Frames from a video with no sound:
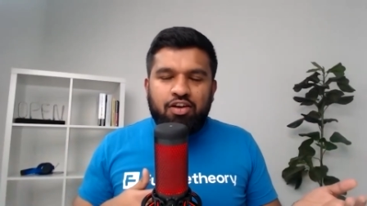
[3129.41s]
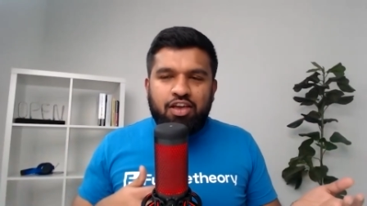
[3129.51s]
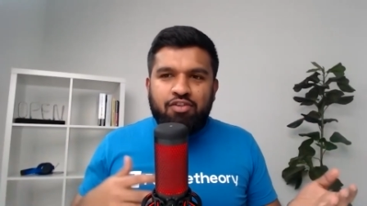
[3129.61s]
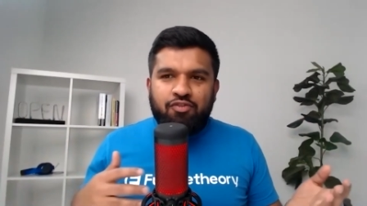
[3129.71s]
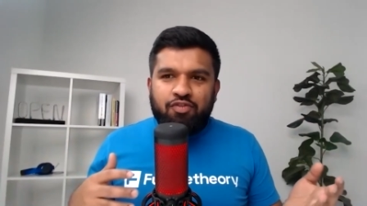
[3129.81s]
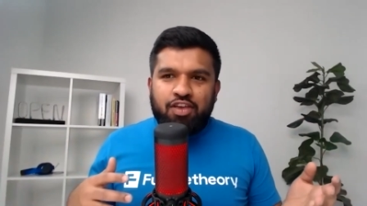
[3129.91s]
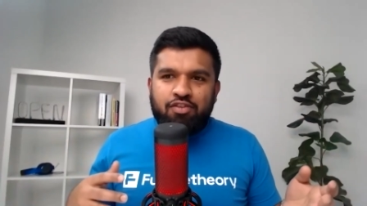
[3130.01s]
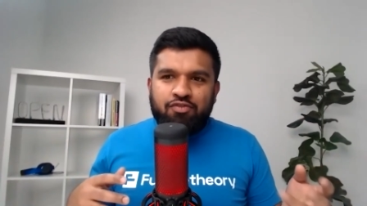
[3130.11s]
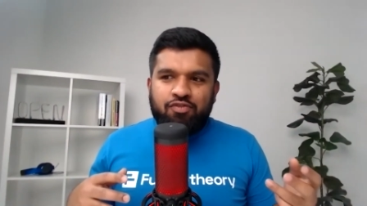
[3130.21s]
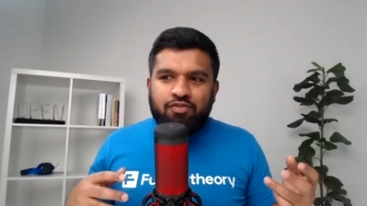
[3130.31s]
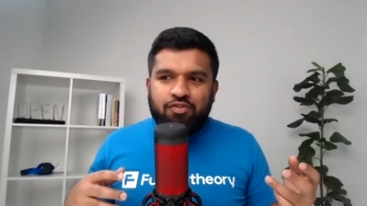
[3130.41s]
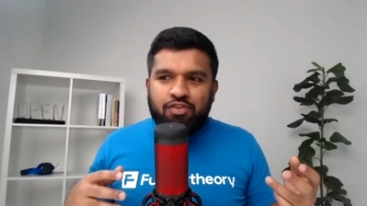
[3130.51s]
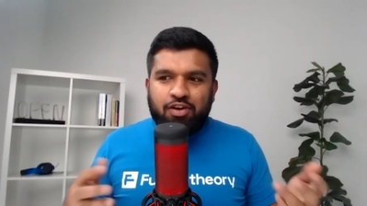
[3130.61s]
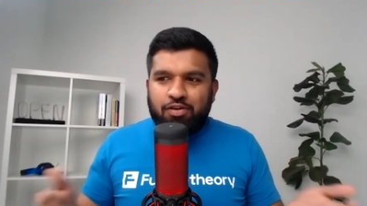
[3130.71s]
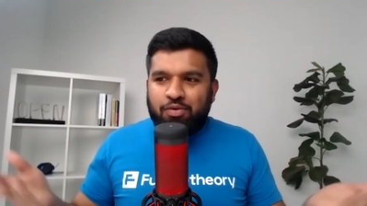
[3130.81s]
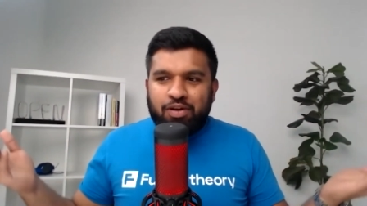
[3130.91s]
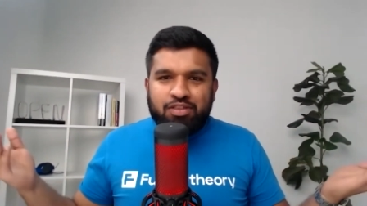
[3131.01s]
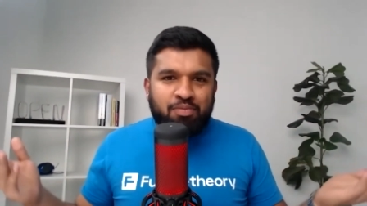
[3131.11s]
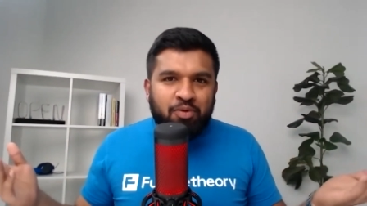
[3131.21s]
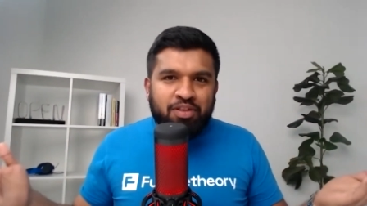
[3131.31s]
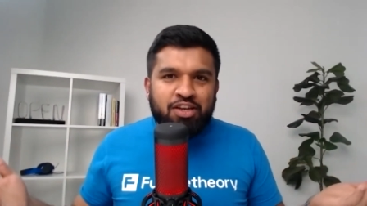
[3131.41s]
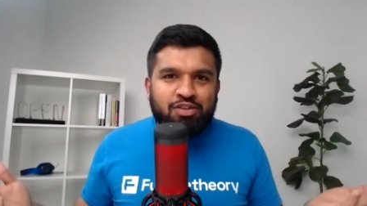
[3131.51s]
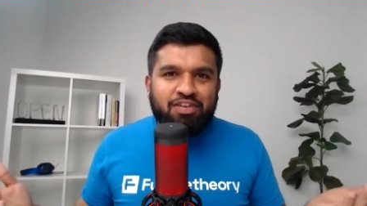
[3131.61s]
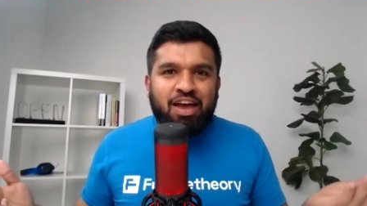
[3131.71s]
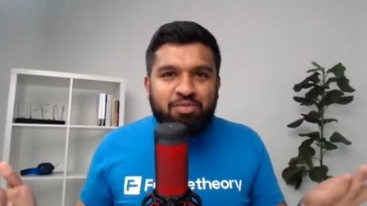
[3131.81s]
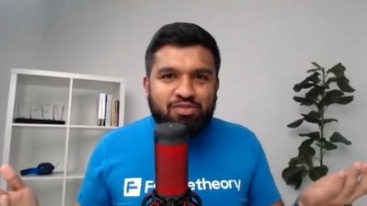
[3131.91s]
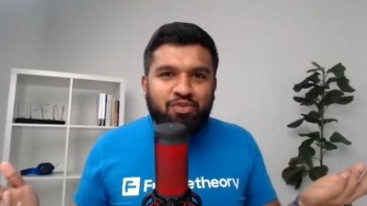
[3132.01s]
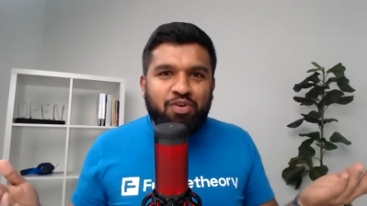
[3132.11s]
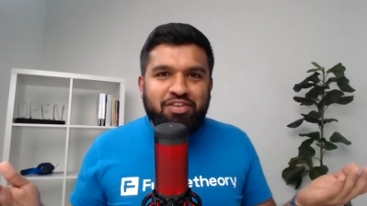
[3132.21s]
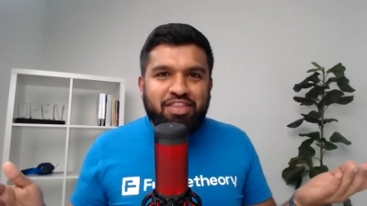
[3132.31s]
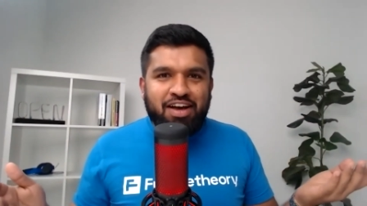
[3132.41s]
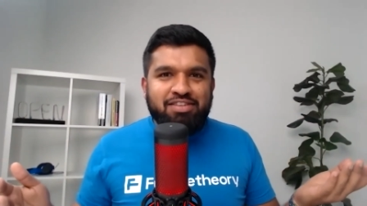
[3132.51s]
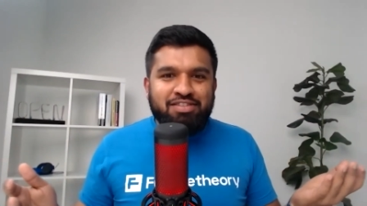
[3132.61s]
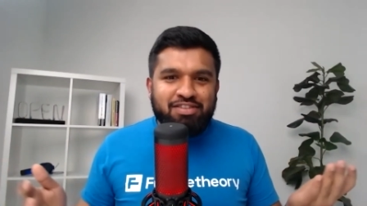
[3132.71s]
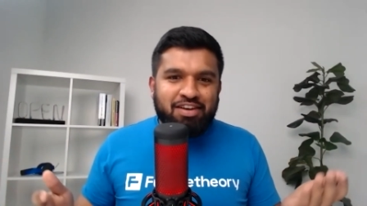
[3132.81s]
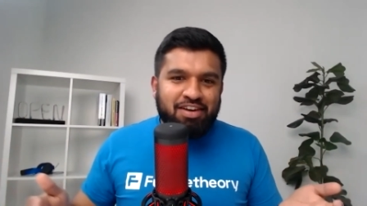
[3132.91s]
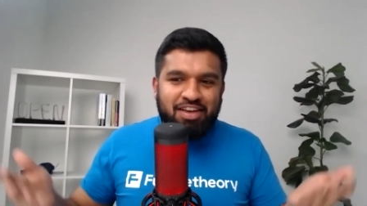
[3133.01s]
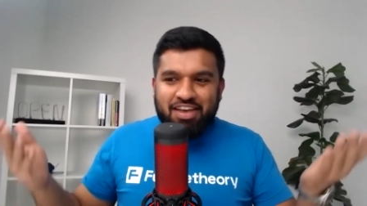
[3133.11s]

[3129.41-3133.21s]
if what the population of Canberra is 400,000, so